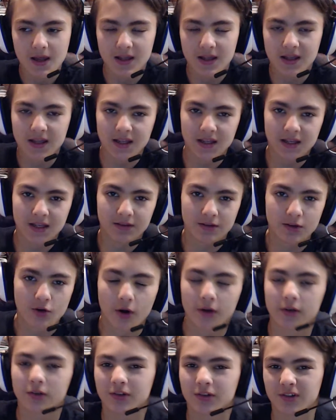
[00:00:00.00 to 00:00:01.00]
The
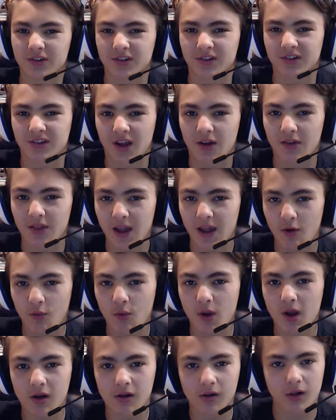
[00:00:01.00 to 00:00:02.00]
audio doesn't sound that
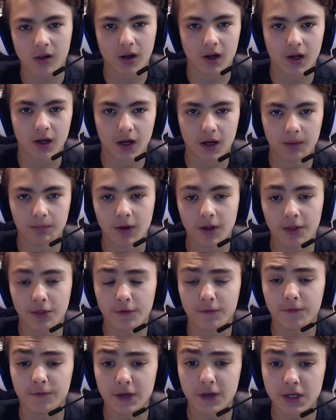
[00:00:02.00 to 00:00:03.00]
well, but the
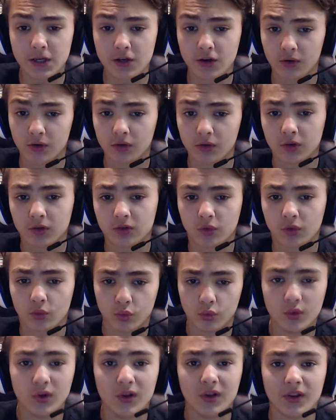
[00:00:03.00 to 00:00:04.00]
video looks
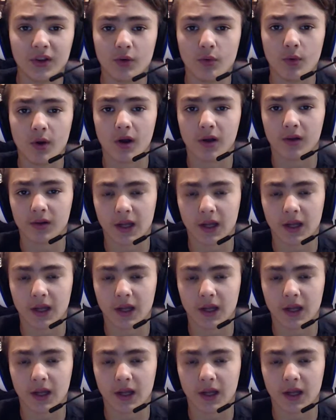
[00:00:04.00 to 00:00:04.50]
really well.